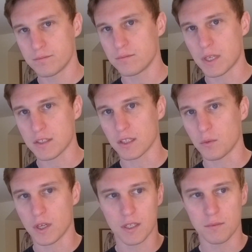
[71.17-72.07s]
basically
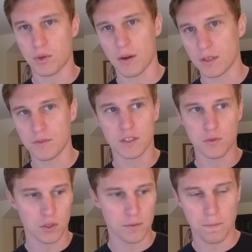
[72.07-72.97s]
when priority
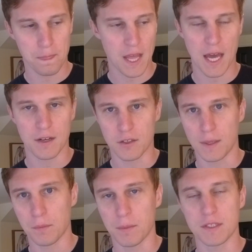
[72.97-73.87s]
fees were added or
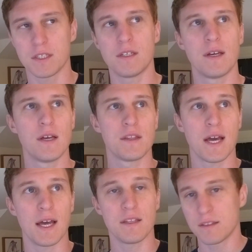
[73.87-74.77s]
implemented,
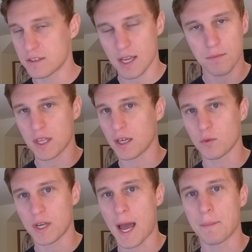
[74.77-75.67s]
that same thing
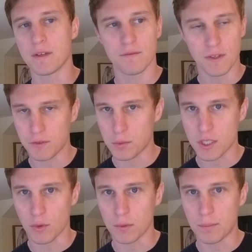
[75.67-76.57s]
would happen.
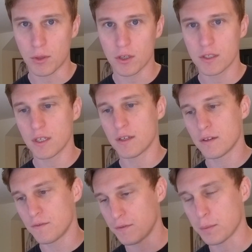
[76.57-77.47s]
50% would be burned,
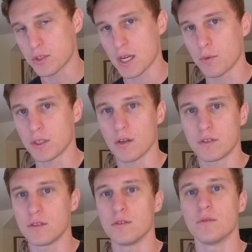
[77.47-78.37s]
50% would go
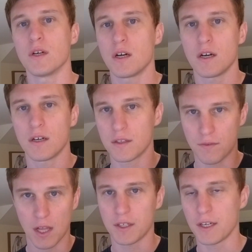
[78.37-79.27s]
to the
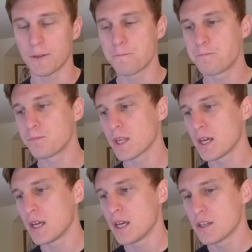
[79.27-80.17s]
validator.
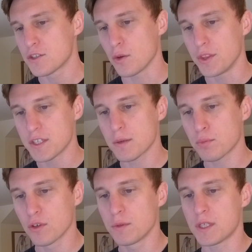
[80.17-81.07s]
So this
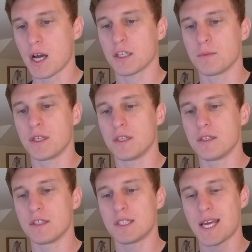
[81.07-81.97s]
improvement document
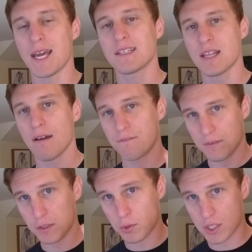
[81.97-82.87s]
takes that
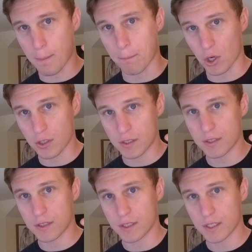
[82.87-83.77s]
50% burn
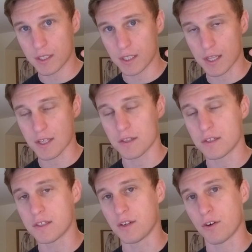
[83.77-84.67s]
and sets it
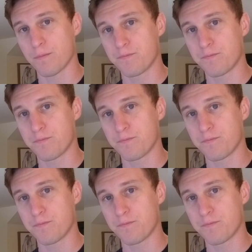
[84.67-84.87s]
to zero.